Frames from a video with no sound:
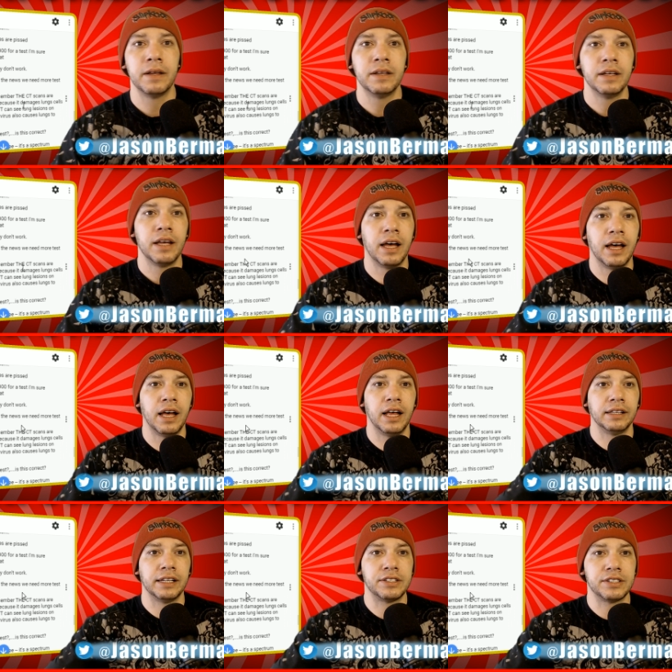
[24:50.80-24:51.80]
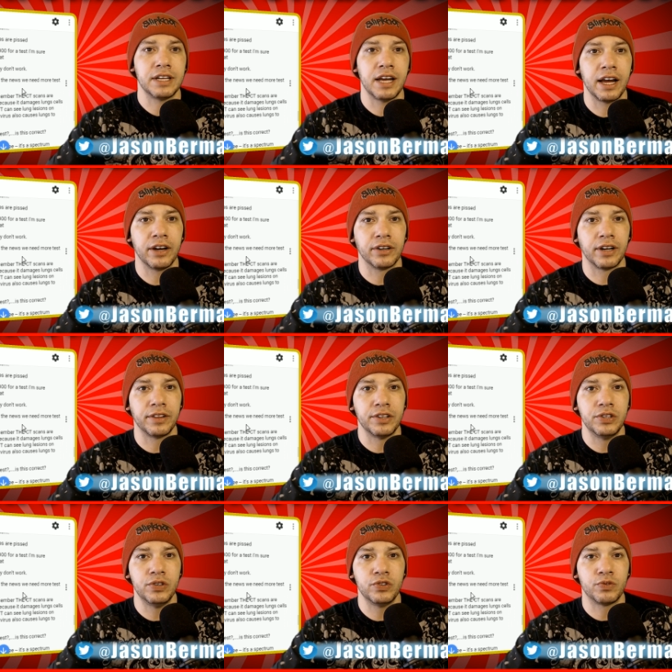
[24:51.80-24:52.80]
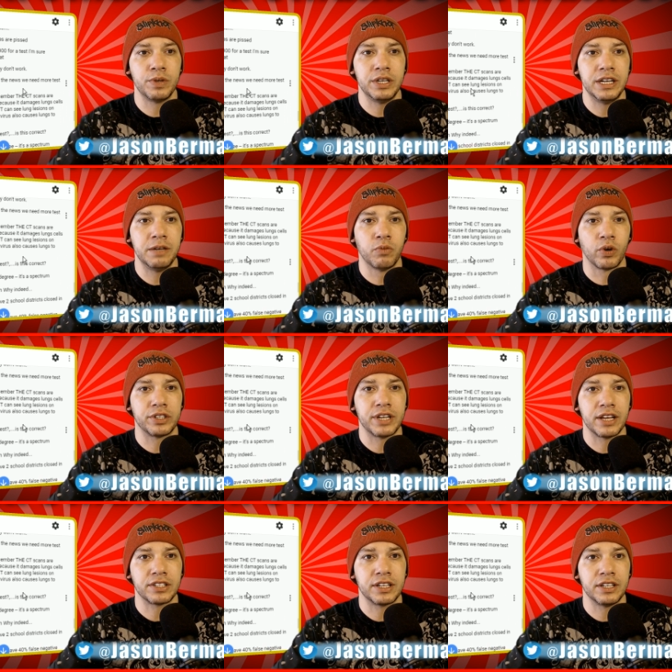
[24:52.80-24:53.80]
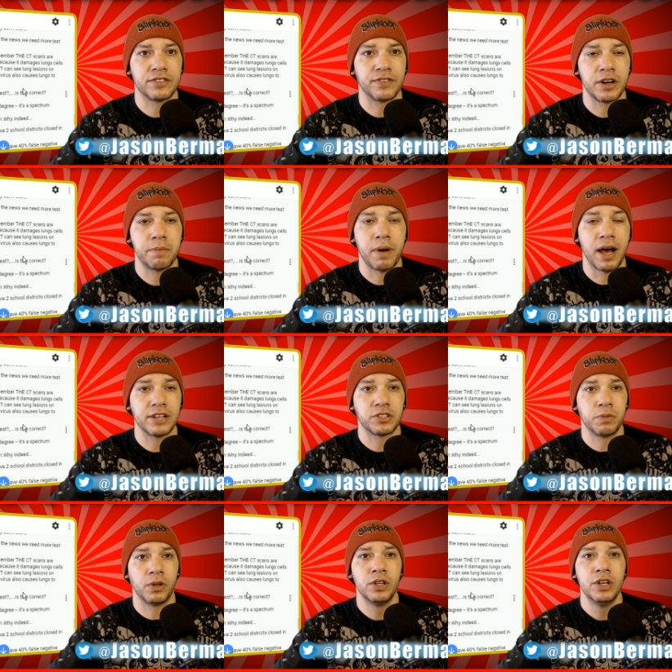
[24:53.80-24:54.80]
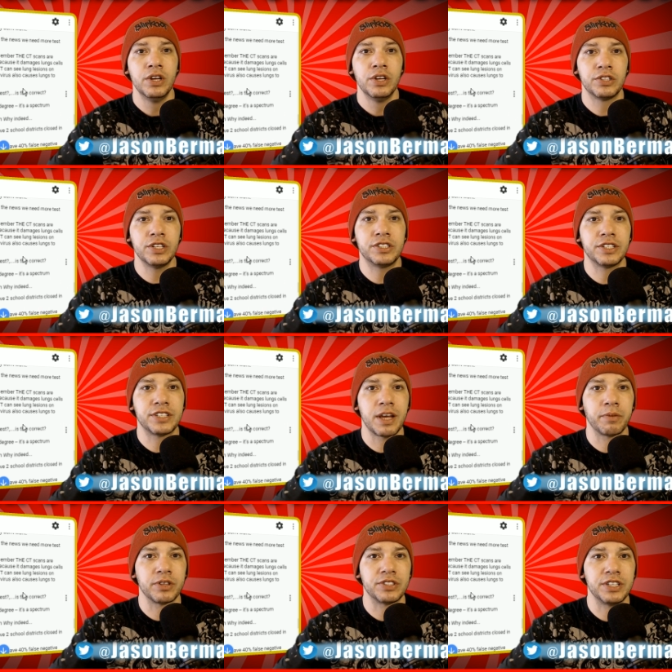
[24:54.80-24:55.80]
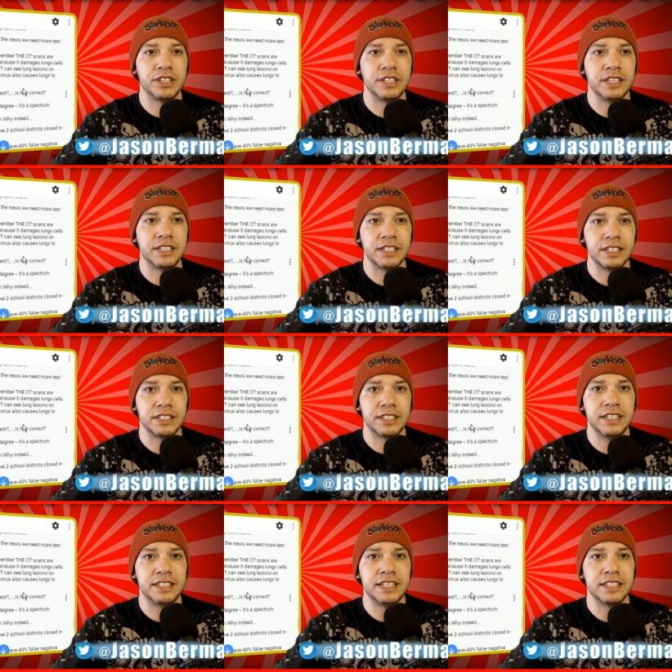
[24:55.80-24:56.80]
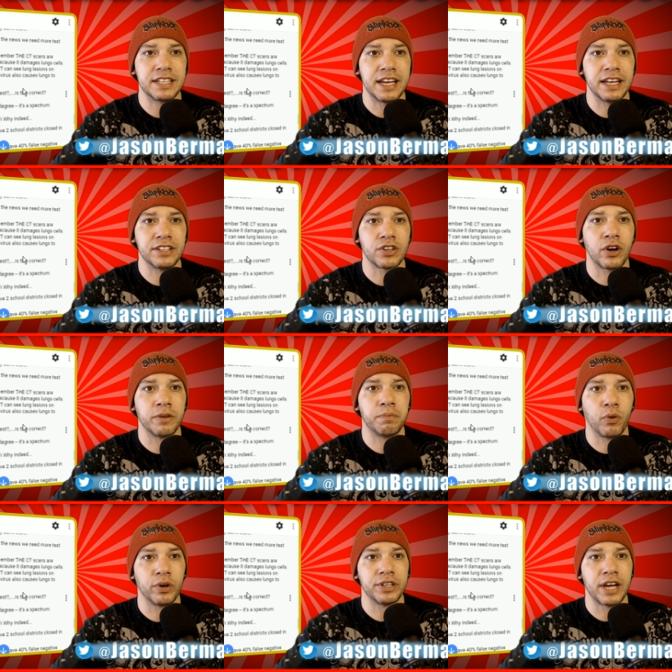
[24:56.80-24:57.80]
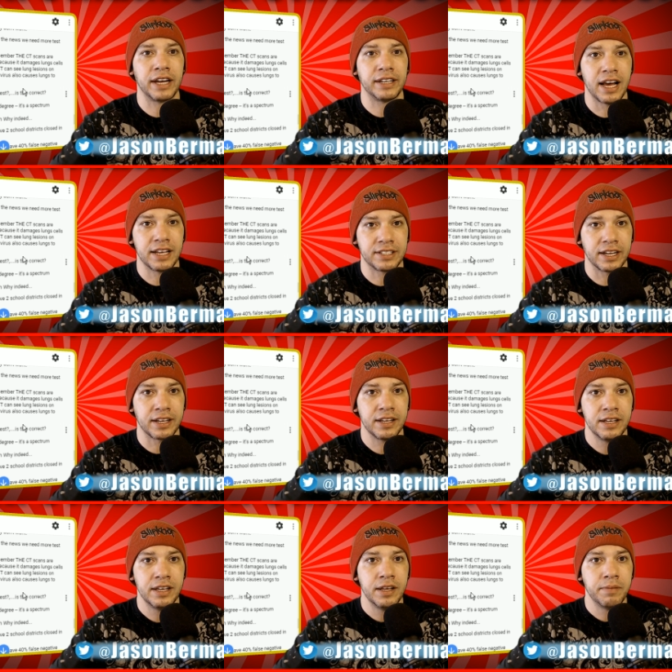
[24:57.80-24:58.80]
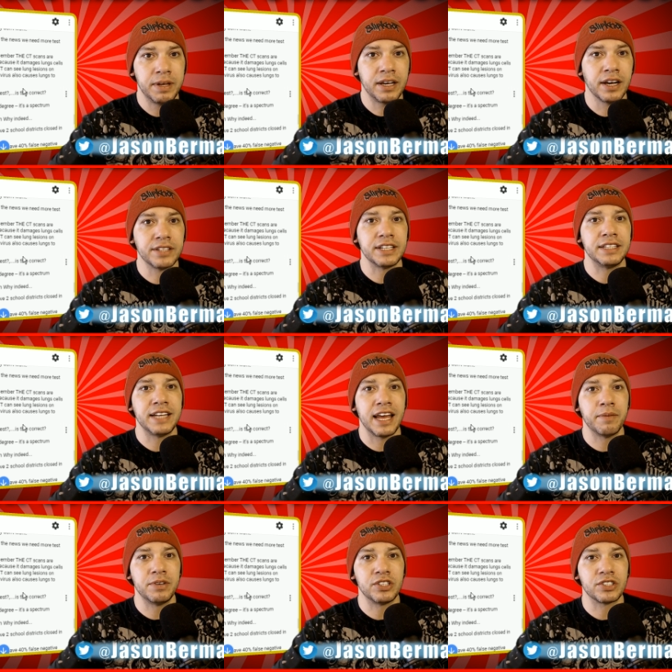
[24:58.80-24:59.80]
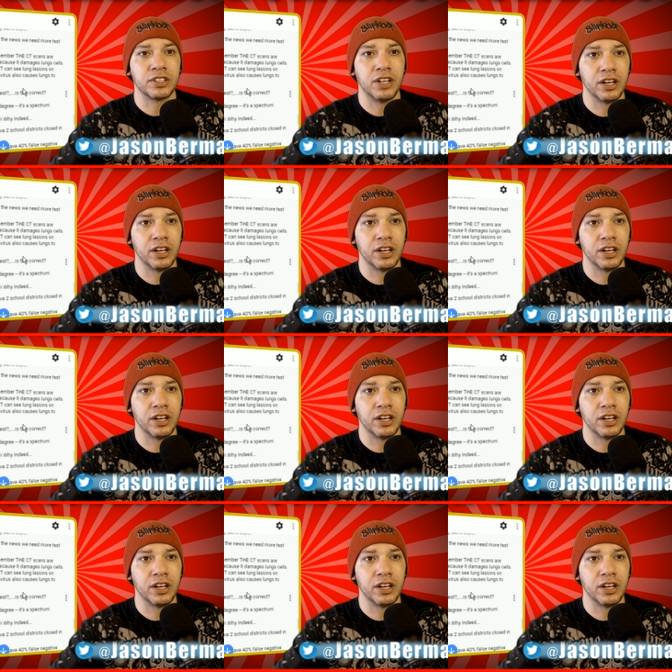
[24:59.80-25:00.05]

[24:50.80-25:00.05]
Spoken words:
Let's see. I heard on the news we need more test kits. Very possible. Since December, the CT scans are important diagnostic because it damages lung